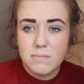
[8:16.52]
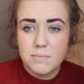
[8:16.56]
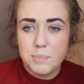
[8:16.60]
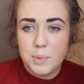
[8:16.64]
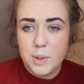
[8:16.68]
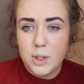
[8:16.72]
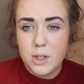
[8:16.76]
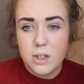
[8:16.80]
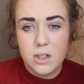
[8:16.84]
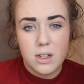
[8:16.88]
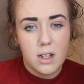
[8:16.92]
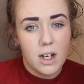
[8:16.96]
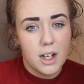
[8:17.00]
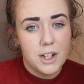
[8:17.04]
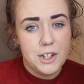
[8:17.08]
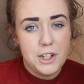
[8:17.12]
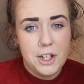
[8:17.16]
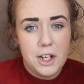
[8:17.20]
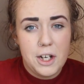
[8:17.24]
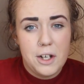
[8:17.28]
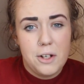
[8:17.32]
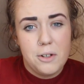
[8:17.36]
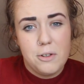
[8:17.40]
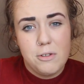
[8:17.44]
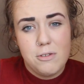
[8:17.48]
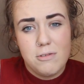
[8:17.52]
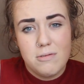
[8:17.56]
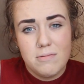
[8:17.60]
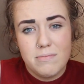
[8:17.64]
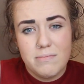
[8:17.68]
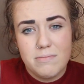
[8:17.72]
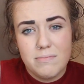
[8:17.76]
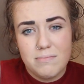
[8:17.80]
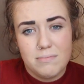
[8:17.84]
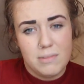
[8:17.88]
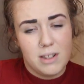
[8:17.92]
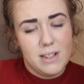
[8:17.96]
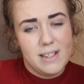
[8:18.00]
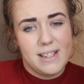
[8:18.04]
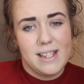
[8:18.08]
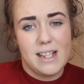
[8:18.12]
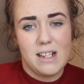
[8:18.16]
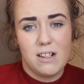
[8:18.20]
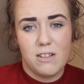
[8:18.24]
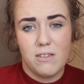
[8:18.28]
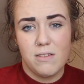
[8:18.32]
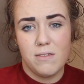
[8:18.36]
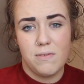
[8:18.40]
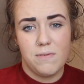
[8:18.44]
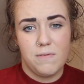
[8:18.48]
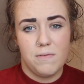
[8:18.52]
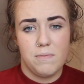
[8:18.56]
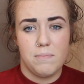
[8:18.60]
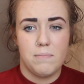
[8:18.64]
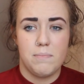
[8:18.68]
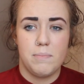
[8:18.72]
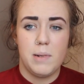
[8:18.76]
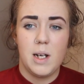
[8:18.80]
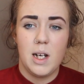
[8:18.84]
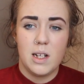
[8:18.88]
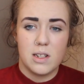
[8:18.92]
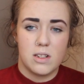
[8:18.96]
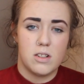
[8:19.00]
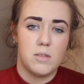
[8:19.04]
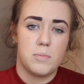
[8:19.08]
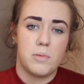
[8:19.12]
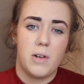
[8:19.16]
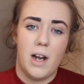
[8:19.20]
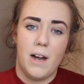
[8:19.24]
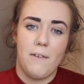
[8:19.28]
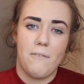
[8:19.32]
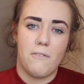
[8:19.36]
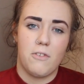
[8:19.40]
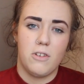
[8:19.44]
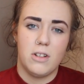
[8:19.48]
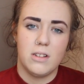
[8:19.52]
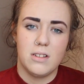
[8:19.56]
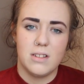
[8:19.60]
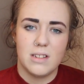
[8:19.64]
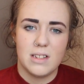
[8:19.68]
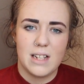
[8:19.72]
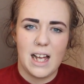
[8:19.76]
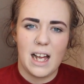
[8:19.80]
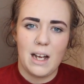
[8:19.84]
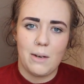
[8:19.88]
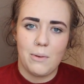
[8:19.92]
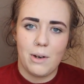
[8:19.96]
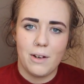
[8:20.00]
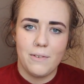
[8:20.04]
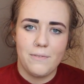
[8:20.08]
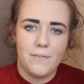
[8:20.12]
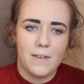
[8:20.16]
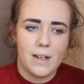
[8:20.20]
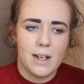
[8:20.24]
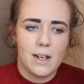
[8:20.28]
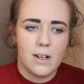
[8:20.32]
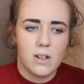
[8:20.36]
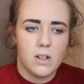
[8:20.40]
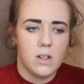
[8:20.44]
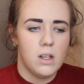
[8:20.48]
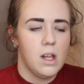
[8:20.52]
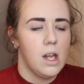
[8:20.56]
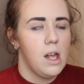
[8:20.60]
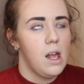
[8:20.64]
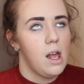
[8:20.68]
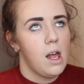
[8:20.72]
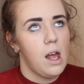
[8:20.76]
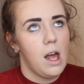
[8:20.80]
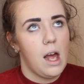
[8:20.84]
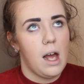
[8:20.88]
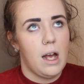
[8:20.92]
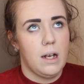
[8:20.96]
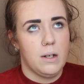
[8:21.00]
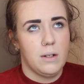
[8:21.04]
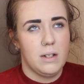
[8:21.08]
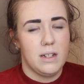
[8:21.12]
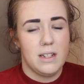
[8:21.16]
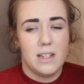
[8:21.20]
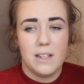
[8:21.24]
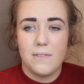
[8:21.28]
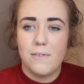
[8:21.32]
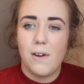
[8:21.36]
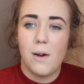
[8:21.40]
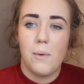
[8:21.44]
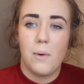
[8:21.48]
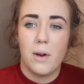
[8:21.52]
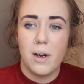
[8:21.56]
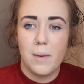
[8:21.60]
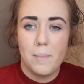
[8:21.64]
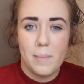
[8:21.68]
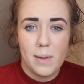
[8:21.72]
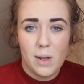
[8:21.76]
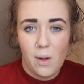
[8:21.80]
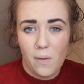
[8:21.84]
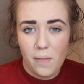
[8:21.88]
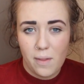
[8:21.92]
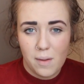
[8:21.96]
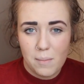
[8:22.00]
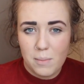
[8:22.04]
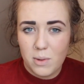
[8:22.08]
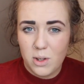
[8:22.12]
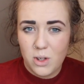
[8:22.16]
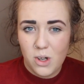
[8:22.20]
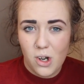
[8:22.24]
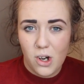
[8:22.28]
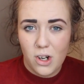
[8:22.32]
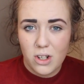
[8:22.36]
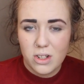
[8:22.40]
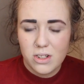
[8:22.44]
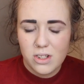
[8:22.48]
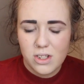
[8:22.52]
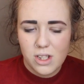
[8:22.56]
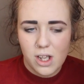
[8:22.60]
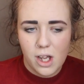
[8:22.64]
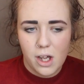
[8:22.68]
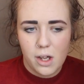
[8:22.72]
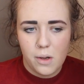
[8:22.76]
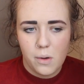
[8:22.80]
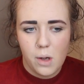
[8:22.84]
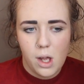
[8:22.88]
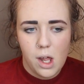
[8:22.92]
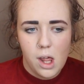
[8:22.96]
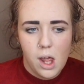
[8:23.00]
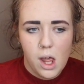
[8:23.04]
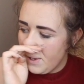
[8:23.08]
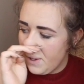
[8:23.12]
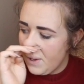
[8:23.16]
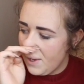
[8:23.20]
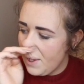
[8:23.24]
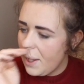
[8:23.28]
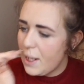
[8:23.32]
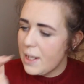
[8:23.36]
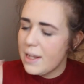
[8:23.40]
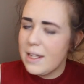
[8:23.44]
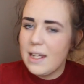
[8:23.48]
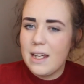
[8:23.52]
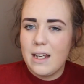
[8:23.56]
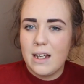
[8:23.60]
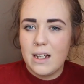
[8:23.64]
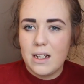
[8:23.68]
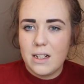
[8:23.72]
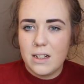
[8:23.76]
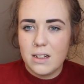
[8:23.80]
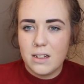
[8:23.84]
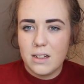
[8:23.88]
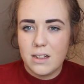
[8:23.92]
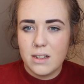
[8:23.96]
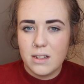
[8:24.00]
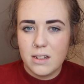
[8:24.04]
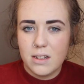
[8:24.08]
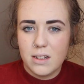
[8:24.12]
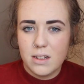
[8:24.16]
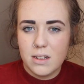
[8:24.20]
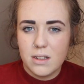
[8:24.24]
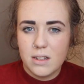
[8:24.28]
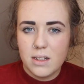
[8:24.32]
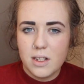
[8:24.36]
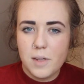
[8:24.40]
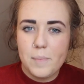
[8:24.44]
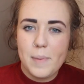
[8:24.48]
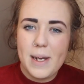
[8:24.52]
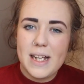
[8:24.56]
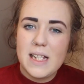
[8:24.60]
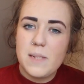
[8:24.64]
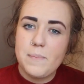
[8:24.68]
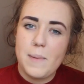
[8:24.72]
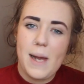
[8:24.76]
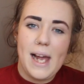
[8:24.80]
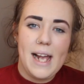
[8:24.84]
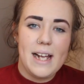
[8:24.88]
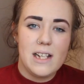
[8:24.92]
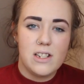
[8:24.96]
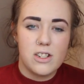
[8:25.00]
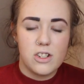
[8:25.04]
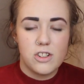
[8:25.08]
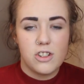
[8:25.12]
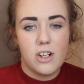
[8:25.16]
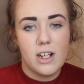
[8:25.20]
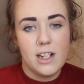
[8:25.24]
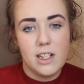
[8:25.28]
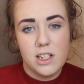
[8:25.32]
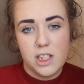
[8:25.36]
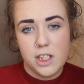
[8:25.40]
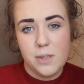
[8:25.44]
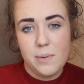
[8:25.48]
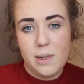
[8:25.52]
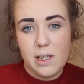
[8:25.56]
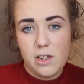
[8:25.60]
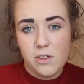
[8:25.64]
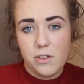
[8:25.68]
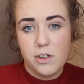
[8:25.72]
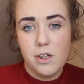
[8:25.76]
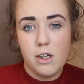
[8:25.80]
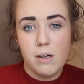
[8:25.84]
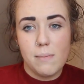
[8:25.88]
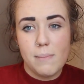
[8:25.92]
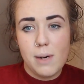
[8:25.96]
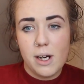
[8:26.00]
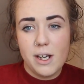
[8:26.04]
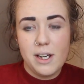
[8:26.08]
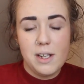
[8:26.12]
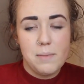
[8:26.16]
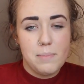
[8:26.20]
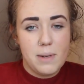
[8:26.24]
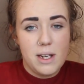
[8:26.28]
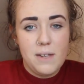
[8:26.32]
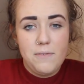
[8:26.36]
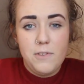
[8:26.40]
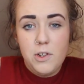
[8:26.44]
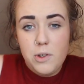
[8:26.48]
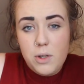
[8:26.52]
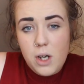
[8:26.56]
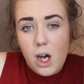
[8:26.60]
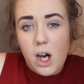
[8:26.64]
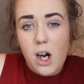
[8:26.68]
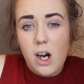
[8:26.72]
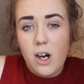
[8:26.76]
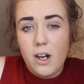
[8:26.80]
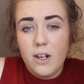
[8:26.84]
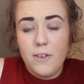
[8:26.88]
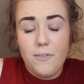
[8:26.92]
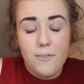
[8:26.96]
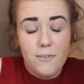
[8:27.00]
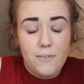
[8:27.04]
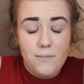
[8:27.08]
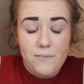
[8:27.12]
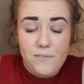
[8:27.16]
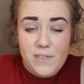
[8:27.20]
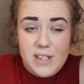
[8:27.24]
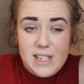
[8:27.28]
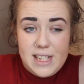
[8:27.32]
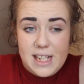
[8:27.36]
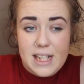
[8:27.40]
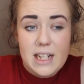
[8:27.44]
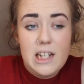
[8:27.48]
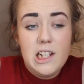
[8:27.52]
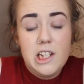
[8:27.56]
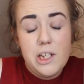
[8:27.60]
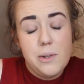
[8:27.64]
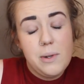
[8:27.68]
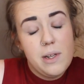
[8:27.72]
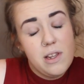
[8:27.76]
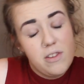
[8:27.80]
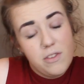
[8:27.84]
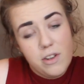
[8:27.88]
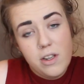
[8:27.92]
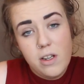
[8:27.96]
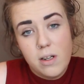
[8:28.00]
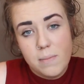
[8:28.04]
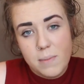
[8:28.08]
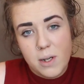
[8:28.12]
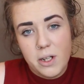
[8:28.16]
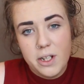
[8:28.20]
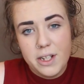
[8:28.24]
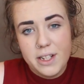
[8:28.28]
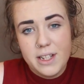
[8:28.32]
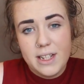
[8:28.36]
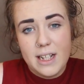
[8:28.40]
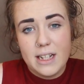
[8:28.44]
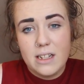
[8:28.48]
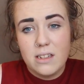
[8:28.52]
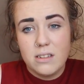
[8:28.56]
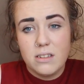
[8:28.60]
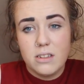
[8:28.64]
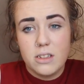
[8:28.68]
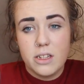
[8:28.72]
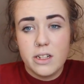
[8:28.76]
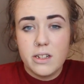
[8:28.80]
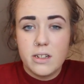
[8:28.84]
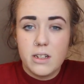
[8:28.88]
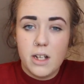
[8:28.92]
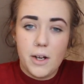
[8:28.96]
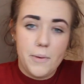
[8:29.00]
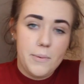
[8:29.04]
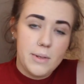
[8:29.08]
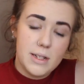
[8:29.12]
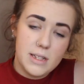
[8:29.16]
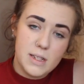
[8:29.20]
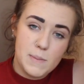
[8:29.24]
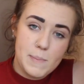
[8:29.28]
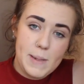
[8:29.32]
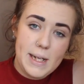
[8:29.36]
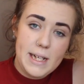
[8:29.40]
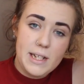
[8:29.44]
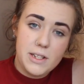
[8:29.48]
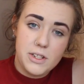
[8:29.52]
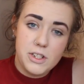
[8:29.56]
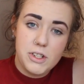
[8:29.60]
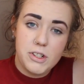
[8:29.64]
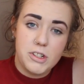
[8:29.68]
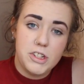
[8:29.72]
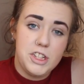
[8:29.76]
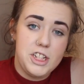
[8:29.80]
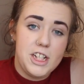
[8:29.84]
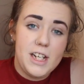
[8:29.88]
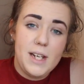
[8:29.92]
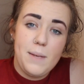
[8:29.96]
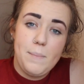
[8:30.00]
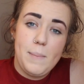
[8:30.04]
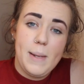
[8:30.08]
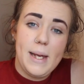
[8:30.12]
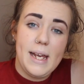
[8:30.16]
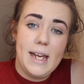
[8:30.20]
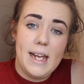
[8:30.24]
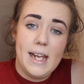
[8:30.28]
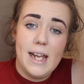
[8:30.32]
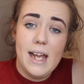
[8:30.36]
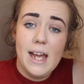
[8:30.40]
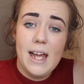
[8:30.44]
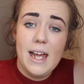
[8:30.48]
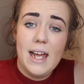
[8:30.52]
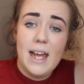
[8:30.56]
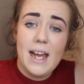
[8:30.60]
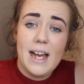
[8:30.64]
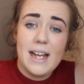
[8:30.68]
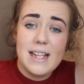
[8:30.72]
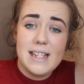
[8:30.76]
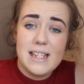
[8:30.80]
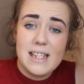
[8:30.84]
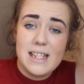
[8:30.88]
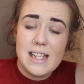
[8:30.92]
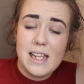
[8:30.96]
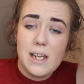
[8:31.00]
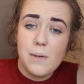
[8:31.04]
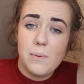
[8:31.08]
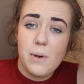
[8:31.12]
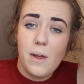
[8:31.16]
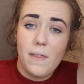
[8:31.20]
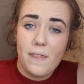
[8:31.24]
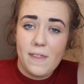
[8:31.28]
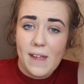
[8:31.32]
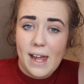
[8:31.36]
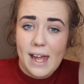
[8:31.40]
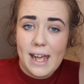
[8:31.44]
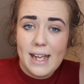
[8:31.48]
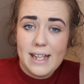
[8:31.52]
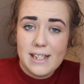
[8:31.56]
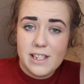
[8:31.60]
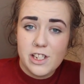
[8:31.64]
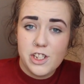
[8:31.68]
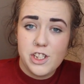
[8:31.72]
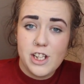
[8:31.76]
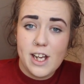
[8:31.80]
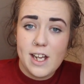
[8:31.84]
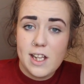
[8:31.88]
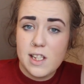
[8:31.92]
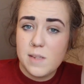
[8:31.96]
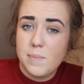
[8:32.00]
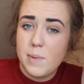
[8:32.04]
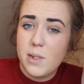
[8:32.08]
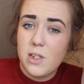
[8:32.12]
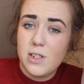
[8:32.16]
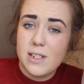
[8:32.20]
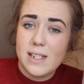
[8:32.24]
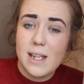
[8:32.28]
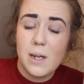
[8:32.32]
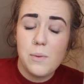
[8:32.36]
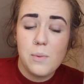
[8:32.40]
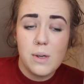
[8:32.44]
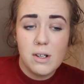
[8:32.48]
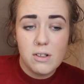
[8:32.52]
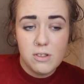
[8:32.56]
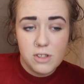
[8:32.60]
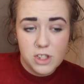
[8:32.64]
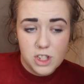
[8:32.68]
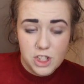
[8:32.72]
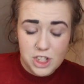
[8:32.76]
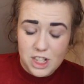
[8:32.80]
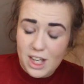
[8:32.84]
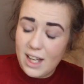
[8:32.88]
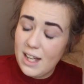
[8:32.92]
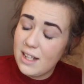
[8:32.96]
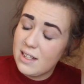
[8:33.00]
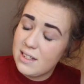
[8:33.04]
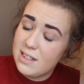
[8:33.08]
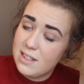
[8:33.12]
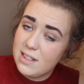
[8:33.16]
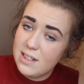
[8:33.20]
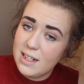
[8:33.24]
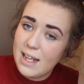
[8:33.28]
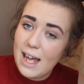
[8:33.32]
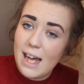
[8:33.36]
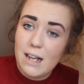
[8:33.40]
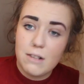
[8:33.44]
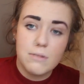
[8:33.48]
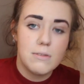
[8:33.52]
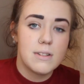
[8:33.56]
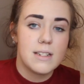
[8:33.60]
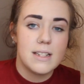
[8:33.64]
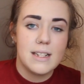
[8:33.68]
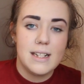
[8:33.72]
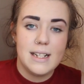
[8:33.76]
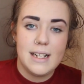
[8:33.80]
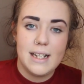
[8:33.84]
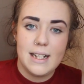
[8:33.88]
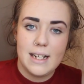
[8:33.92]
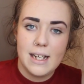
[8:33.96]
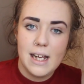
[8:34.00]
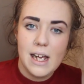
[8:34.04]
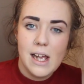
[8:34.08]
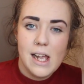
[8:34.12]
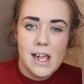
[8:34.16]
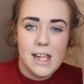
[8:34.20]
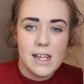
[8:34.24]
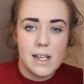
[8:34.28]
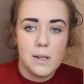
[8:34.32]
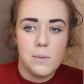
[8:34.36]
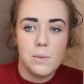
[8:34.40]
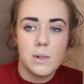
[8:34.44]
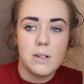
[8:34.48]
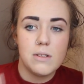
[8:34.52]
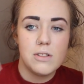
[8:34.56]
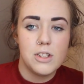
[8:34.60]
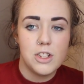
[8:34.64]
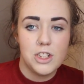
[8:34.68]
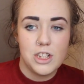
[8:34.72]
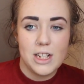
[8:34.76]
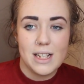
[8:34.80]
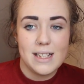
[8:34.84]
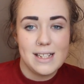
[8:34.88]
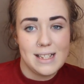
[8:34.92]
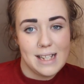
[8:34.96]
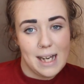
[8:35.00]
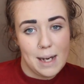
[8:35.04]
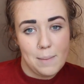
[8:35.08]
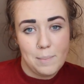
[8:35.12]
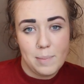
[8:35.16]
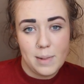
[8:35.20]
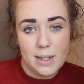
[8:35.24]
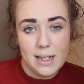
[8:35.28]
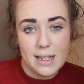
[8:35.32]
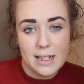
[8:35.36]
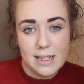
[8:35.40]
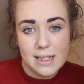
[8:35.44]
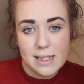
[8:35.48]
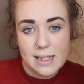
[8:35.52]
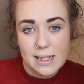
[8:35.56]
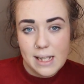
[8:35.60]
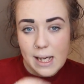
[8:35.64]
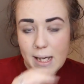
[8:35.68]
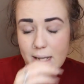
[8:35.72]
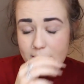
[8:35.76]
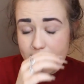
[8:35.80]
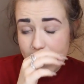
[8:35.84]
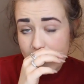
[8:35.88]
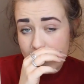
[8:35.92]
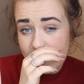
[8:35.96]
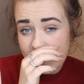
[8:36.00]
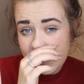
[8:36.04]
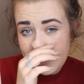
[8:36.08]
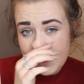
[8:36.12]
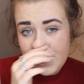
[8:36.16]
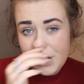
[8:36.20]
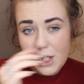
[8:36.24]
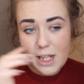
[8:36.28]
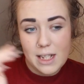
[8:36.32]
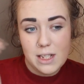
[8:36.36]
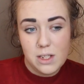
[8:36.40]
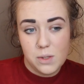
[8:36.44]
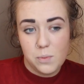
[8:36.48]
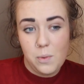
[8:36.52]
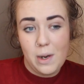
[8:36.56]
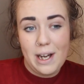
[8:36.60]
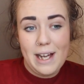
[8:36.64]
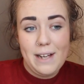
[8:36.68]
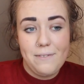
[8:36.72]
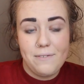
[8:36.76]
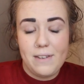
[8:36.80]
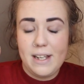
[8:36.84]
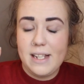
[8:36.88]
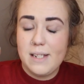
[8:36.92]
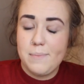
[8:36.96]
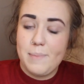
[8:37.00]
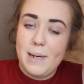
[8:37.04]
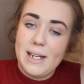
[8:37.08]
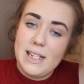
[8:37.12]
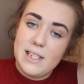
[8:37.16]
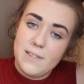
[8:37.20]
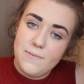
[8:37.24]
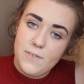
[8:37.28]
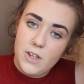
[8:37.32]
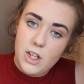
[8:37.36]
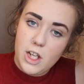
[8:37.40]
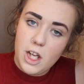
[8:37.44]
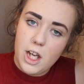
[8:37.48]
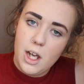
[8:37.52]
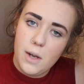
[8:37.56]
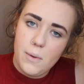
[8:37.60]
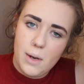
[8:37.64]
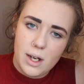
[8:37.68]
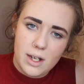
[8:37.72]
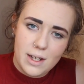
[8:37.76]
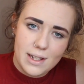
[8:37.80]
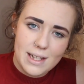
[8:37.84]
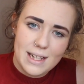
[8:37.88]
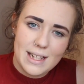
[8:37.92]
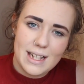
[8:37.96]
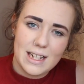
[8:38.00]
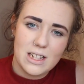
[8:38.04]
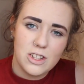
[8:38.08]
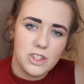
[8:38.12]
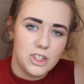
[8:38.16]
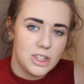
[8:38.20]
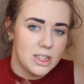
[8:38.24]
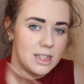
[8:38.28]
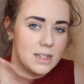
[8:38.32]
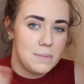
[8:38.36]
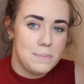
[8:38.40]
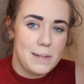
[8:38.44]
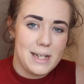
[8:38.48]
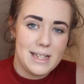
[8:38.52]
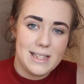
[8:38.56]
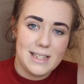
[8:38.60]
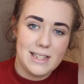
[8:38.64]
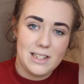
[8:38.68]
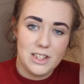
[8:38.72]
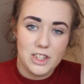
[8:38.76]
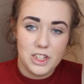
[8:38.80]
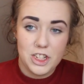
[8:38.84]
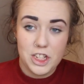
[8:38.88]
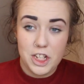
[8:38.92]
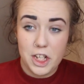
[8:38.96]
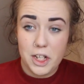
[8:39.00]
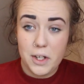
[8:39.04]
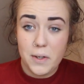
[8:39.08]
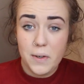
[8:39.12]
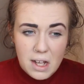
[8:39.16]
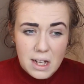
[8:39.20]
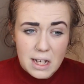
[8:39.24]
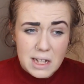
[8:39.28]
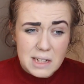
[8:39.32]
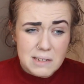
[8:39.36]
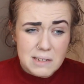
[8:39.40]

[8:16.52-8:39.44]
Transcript: but I know myself, personal preference, how I feel, and if I want to be on them or not. So I think your best bet is to try and do it through your mind, but if you can't physically do it through your mind, then to go and speak to your GP and see what they suggest, because they will suggest counselling, they will suggest tablets, they'll suggest whatever is best for you, and I think that's just the best thing to do.